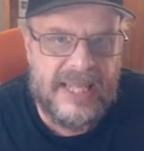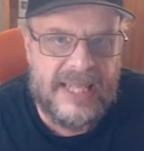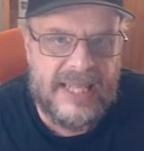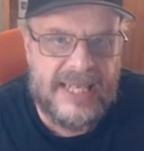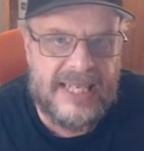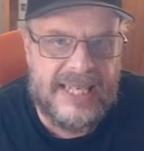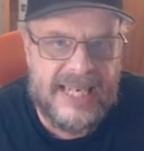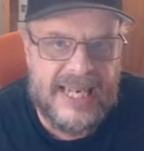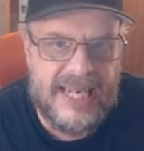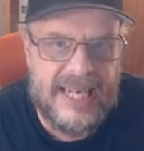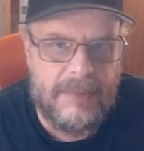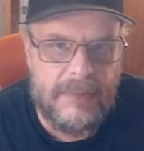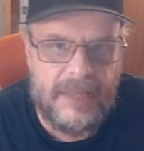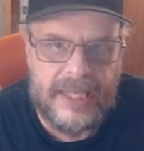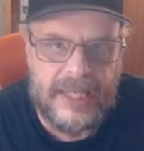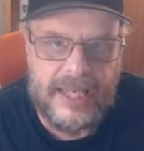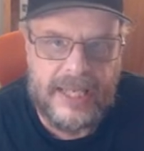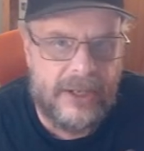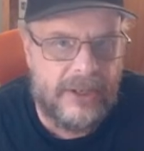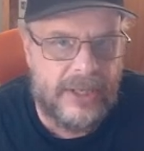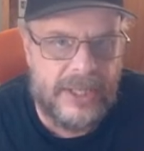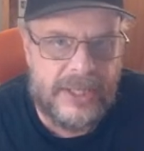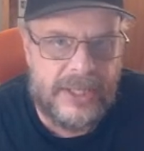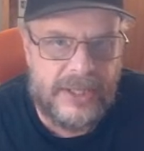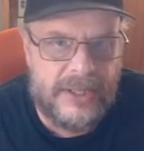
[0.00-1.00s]
team
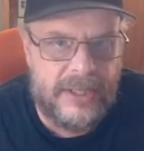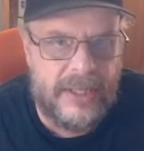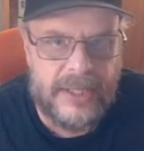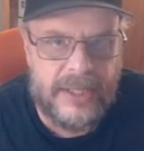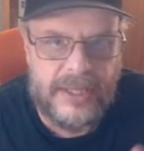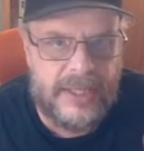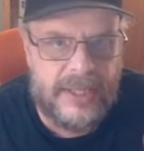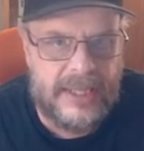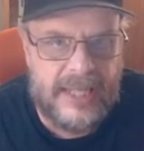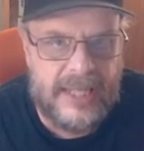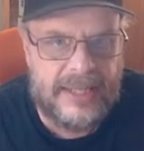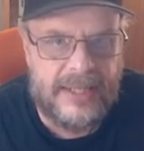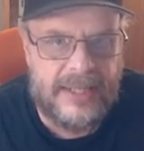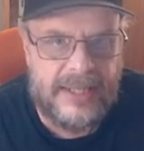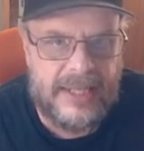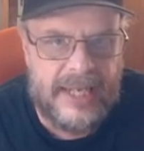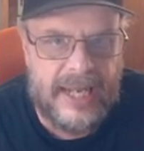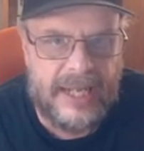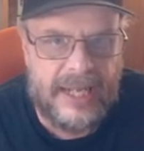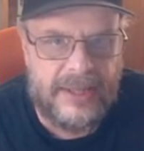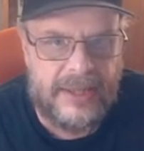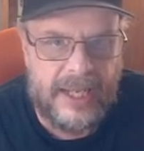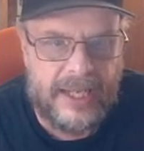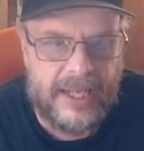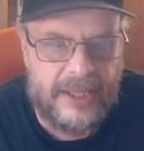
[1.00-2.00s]
leader, it's it, that's
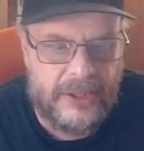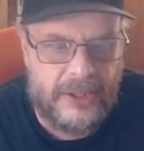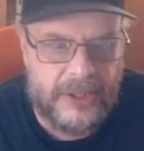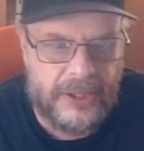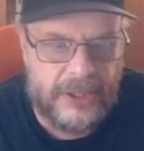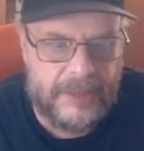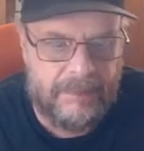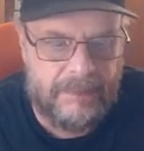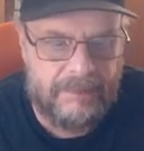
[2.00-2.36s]
not that good.